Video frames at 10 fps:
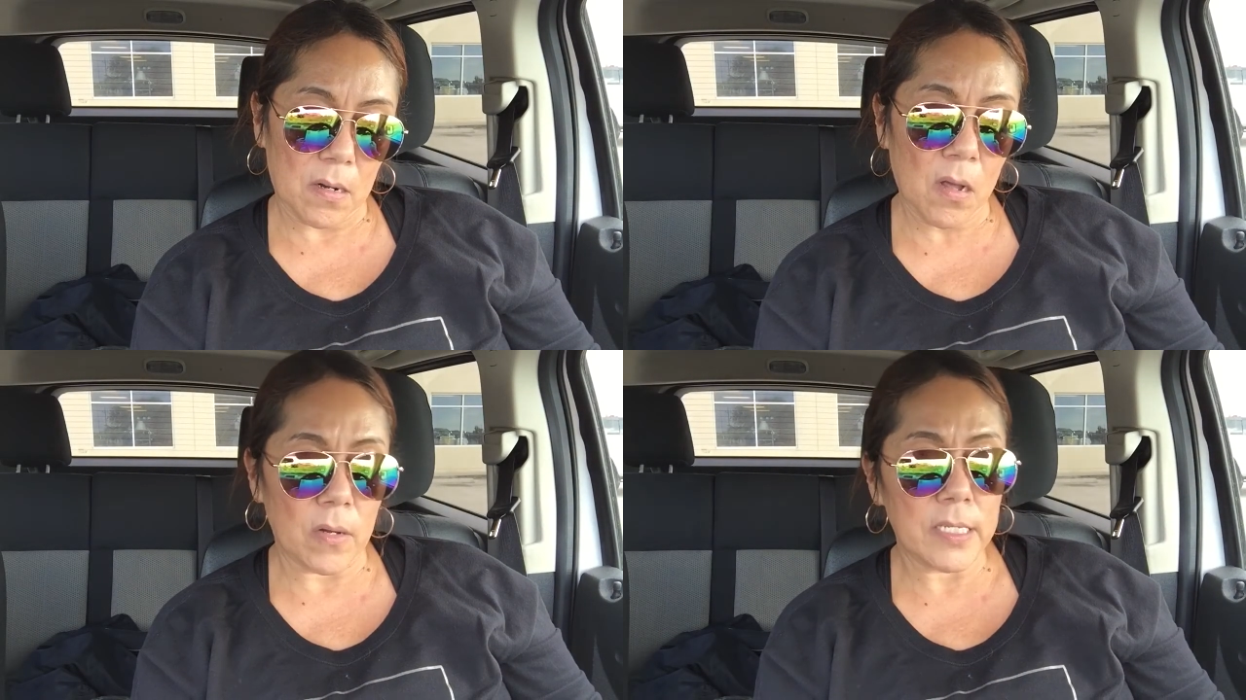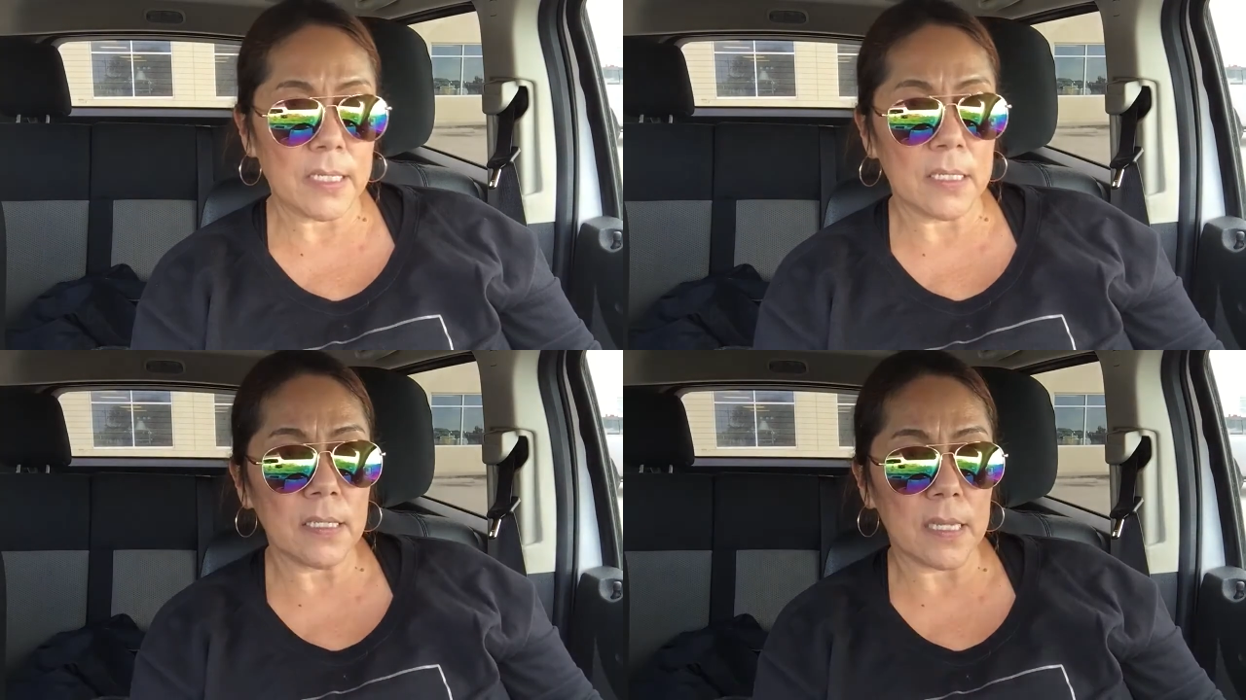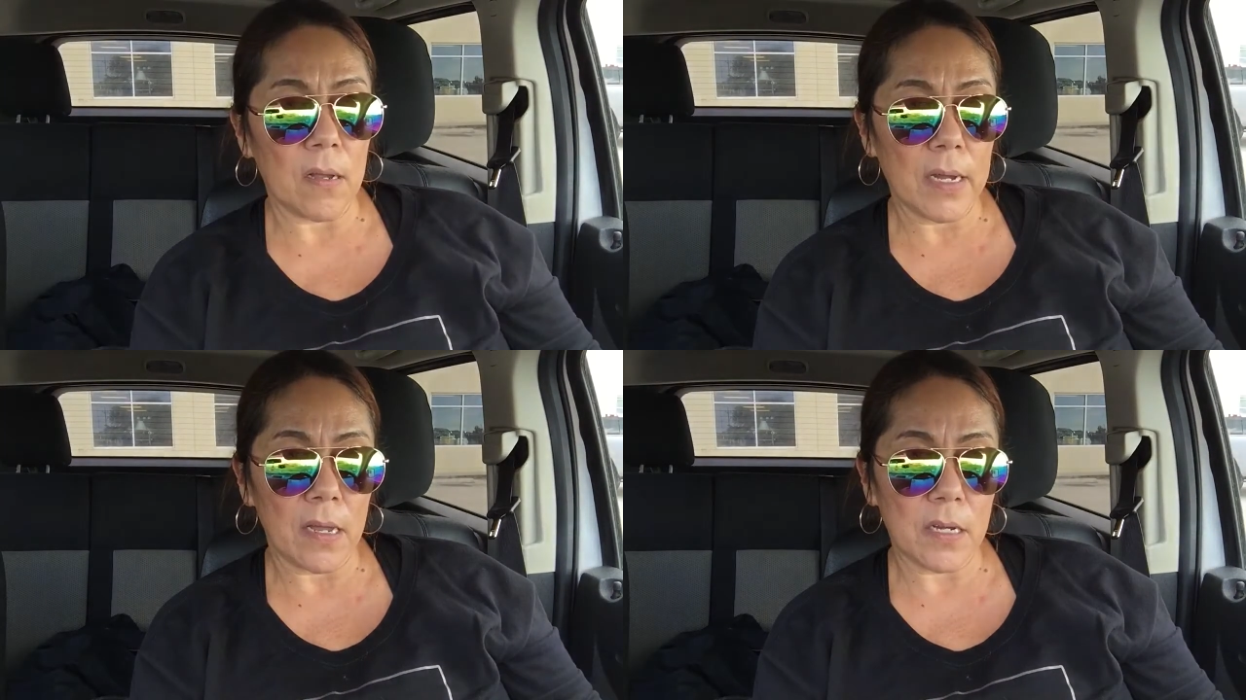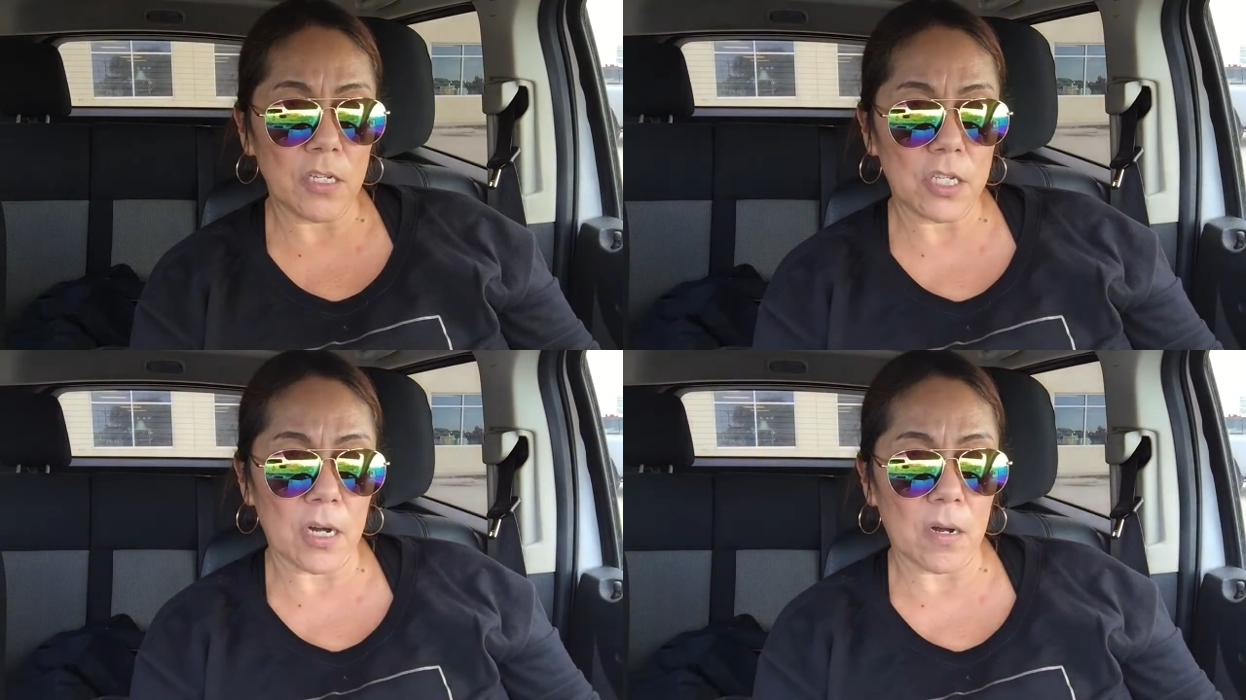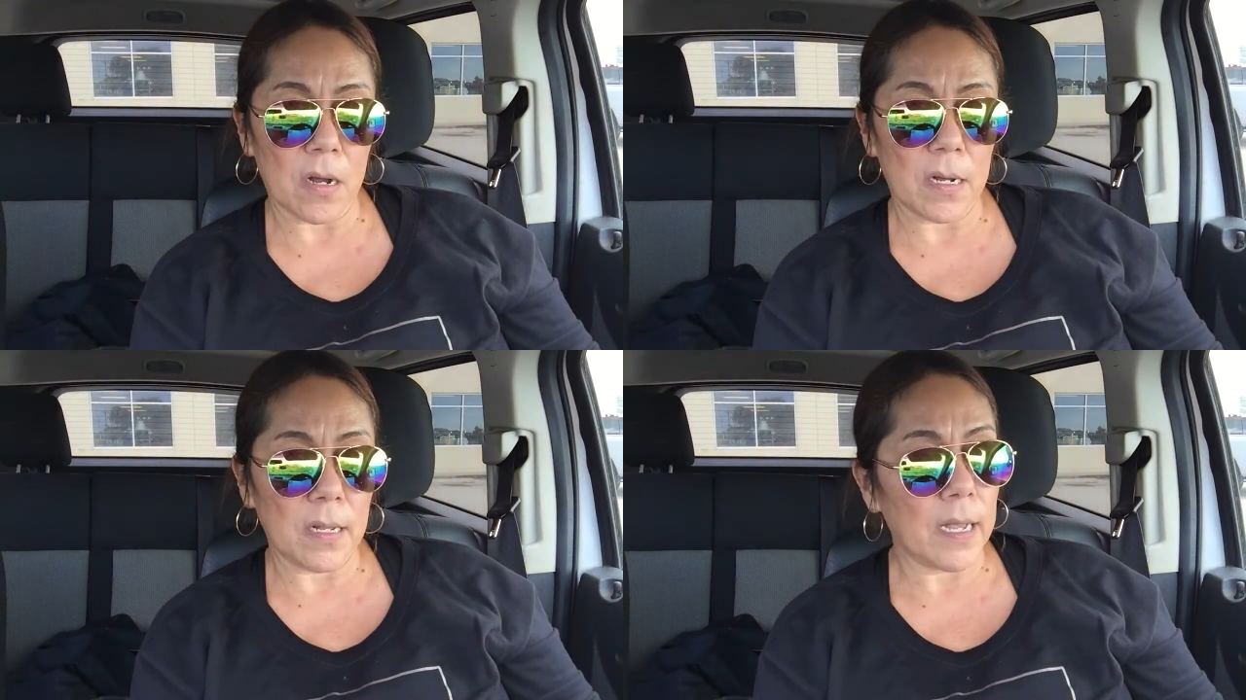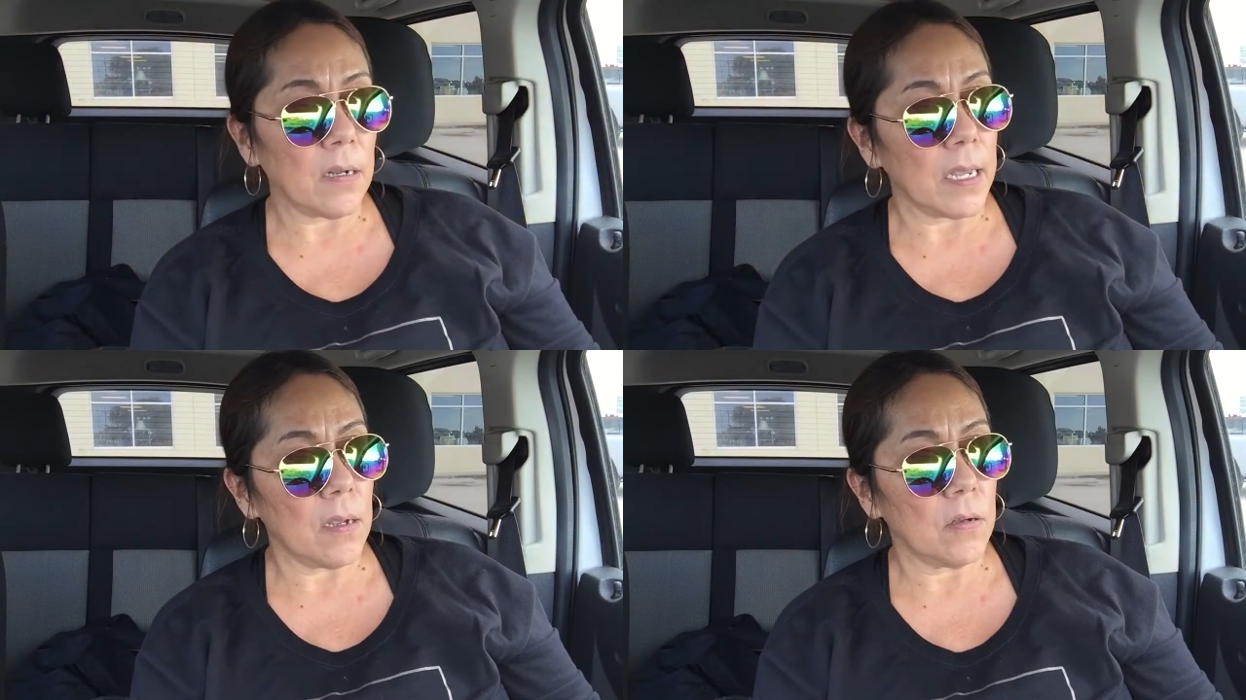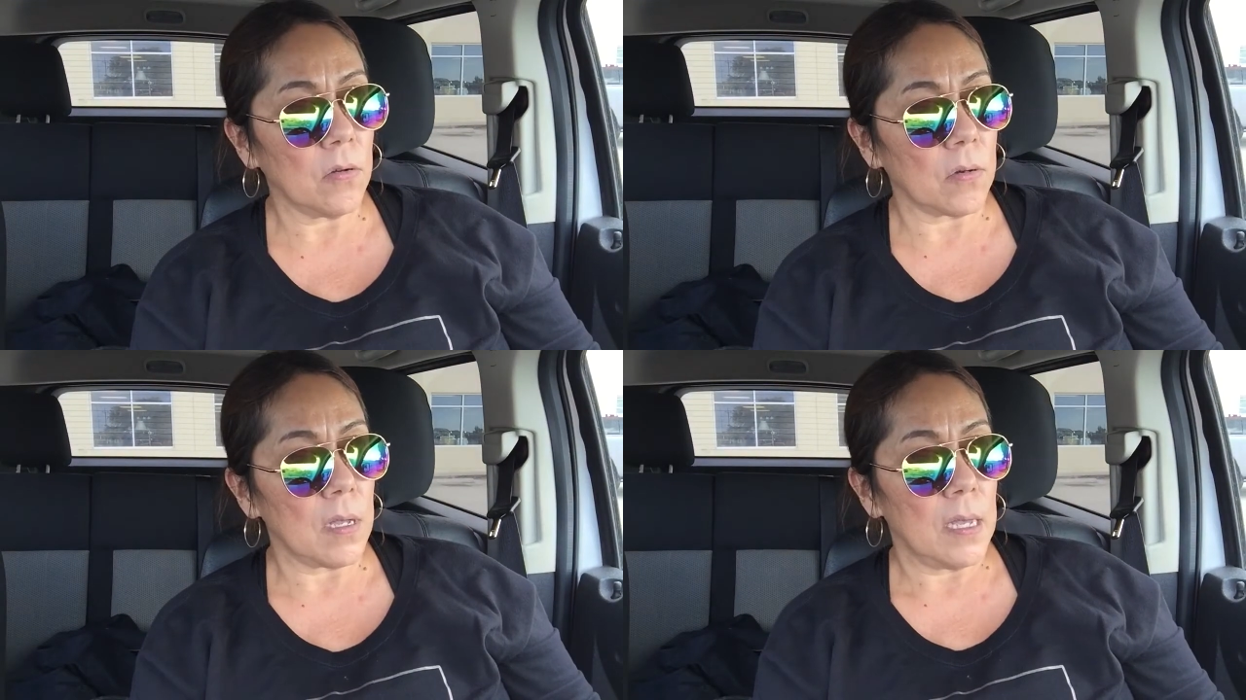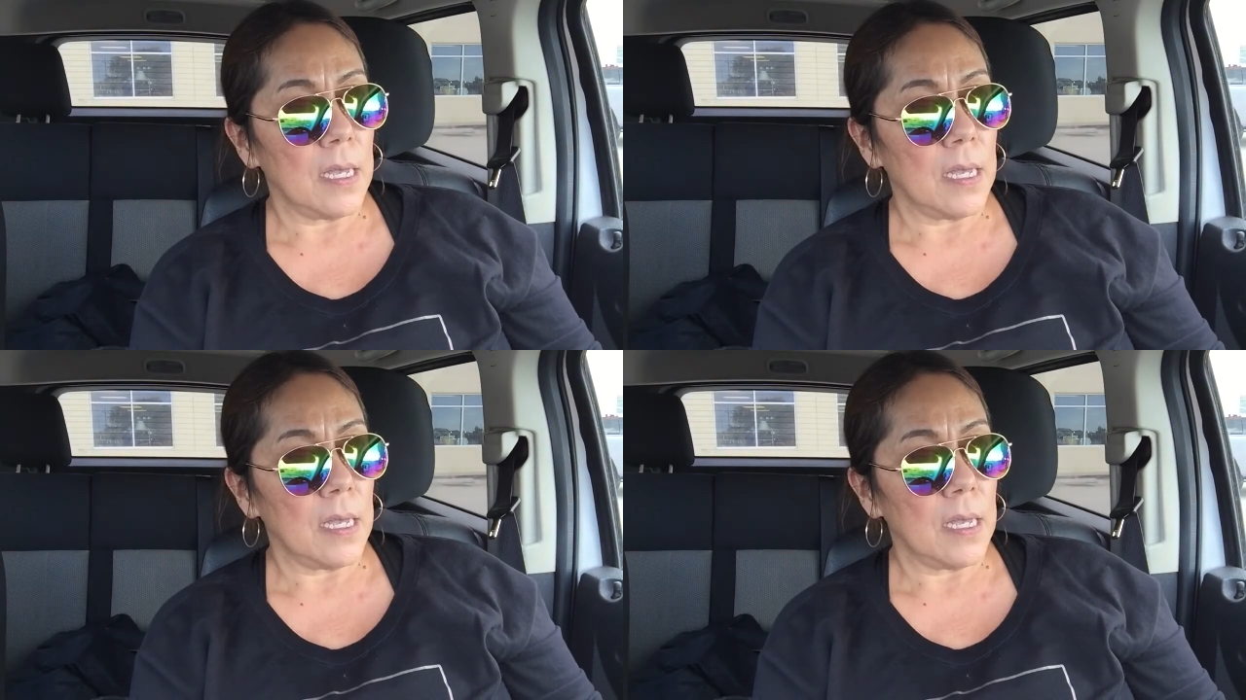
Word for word: Oh, it does say, okay, you can share a card online. Okay, cool.